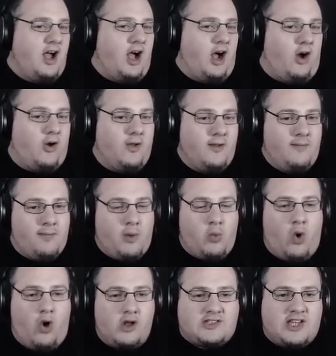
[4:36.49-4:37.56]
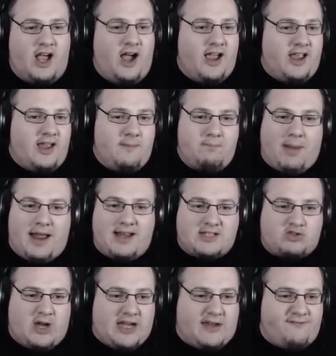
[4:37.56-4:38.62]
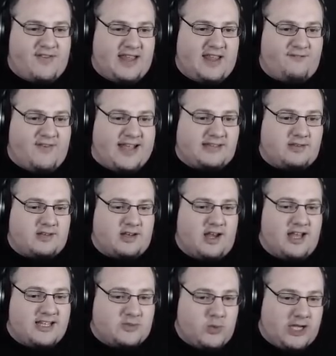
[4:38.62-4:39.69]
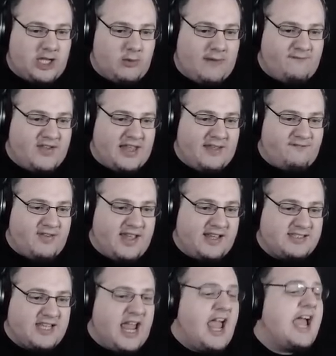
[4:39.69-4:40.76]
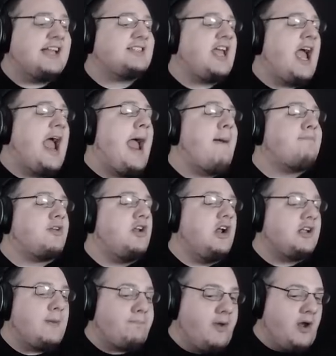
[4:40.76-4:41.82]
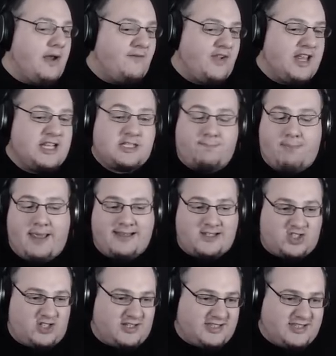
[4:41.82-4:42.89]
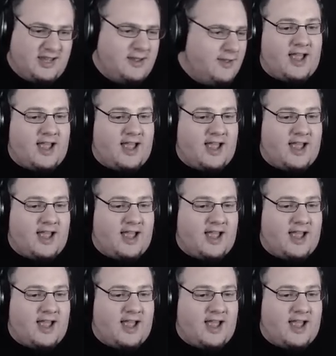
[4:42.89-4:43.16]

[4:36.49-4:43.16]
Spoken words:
Oh, wrought iron balustrady thingy things with the glass windowy thingy things. It's absolutely beautiful and spacious.